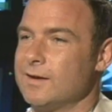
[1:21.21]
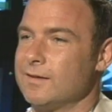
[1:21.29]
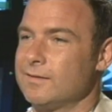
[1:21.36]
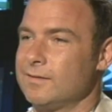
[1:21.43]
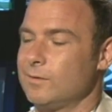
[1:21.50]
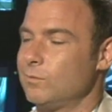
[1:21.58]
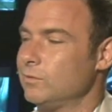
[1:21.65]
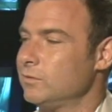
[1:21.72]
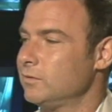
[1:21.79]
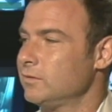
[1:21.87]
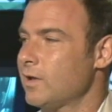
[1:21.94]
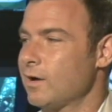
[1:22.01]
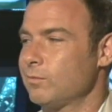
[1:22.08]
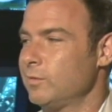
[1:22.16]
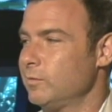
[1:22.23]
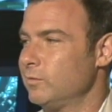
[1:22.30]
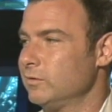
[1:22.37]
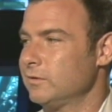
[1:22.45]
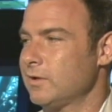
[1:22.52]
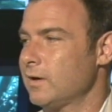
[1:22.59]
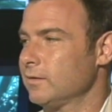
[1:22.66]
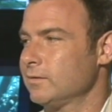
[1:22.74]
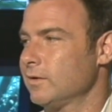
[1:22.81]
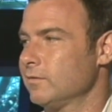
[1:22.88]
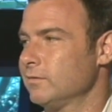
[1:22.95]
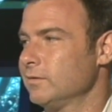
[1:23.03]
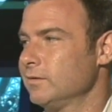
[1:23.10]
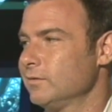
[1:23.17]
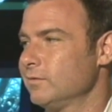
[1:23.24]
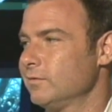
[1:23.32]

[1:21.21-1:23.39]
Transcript: I think will just knock people's socks off on this